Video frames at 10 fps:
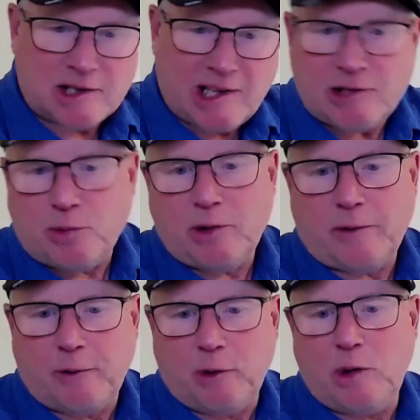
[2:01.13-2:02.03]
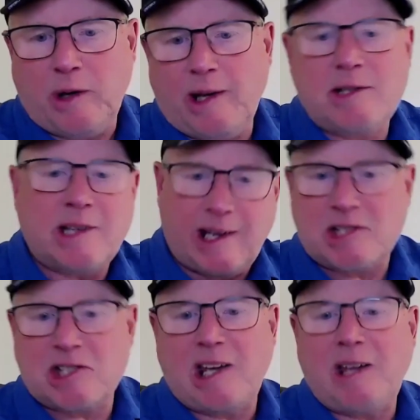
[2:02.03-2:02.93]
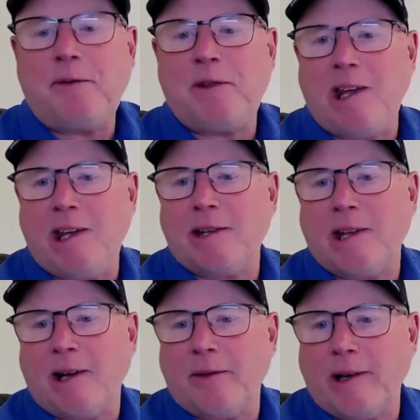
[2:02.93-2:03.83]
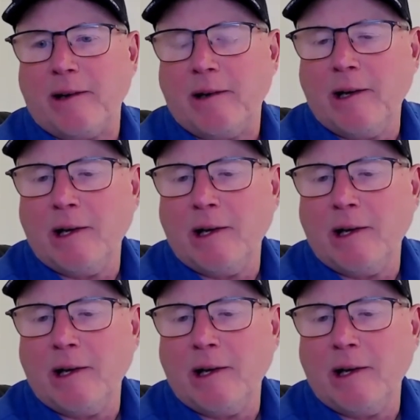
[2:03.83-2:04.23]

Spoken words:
that's where the food is and it's safe to eat down there.